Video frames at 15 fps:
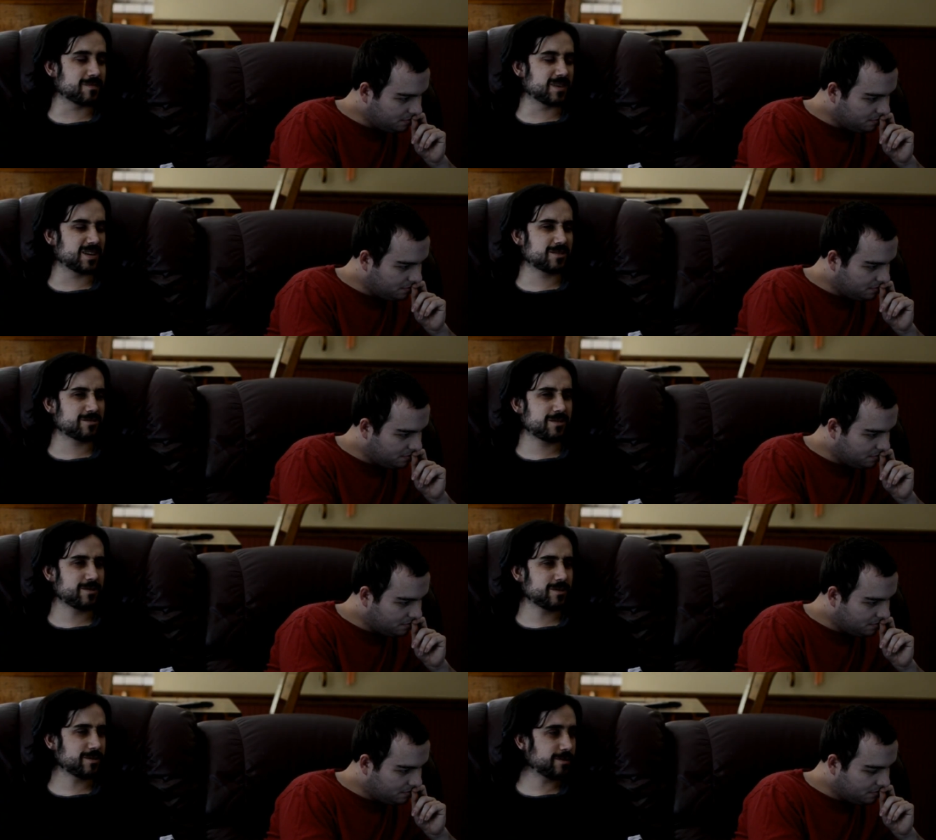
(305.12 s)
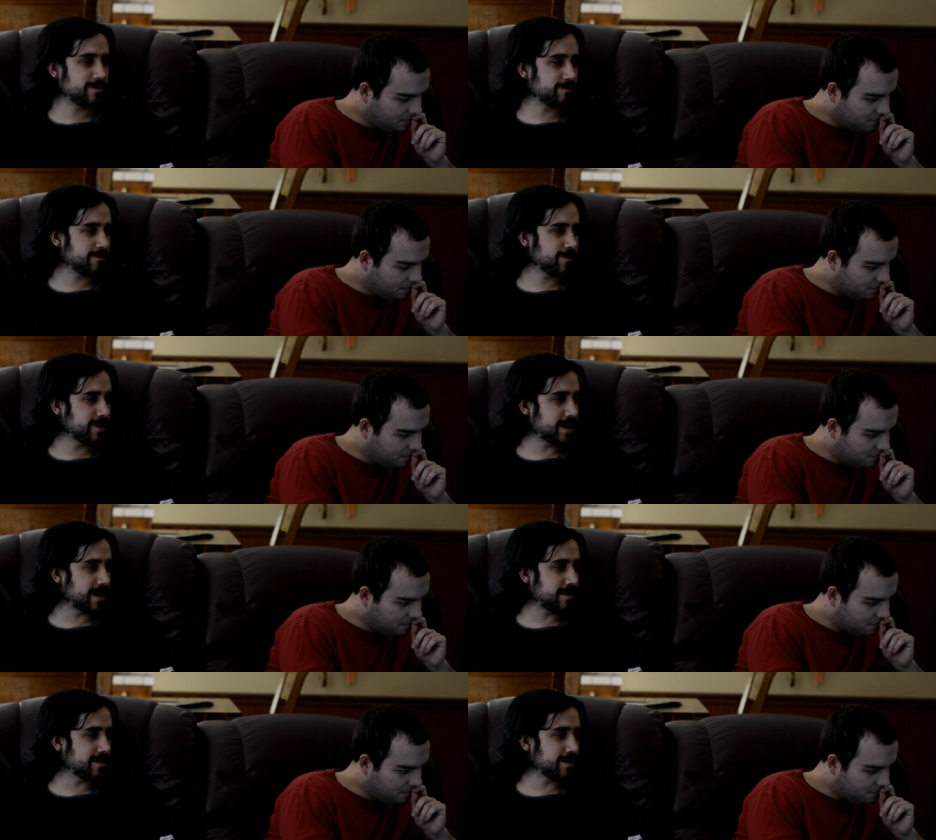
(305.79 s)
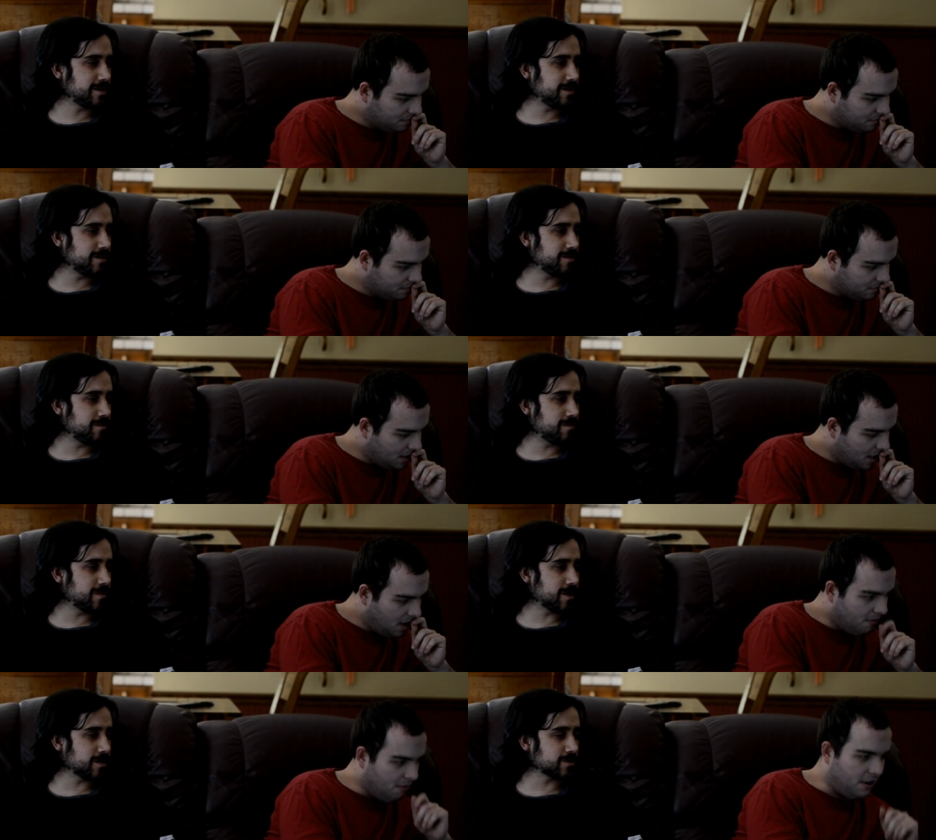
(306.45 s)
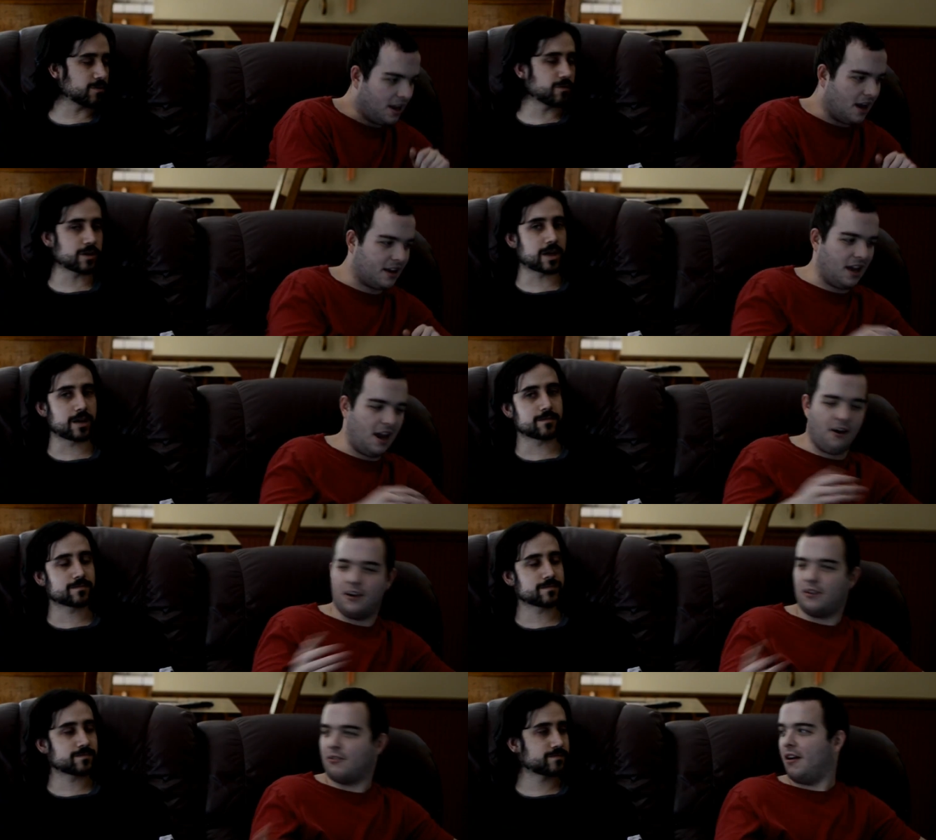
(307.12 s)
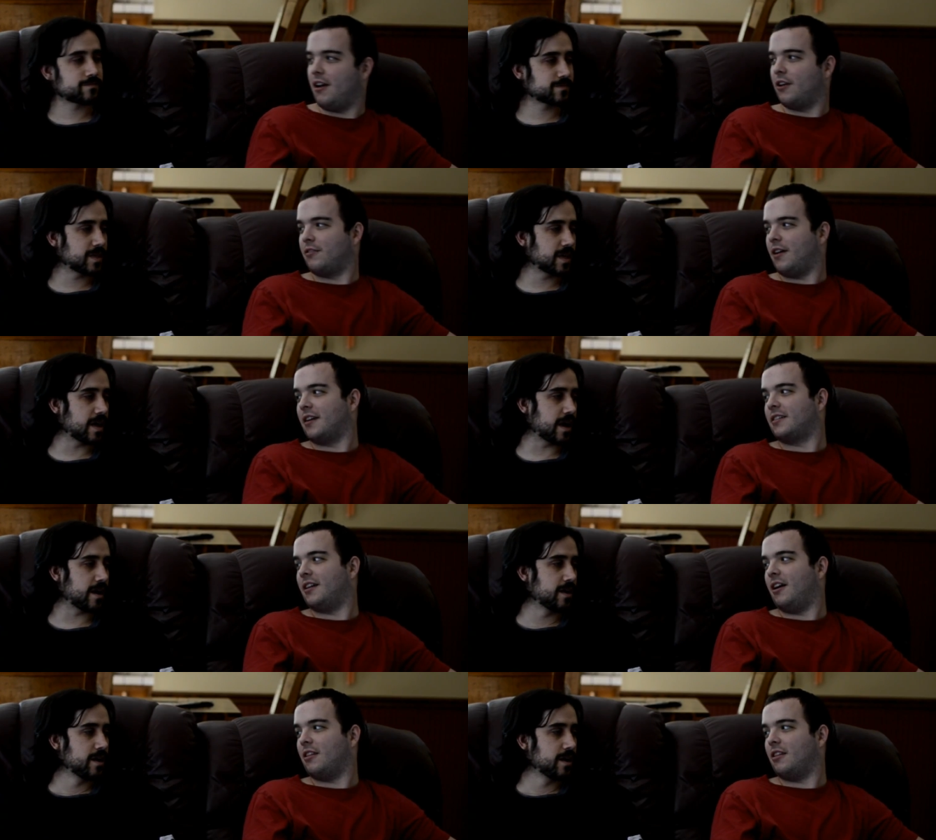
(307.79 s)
Speaker 1: is there even really anything? Well, you got Karen trying to track yeah.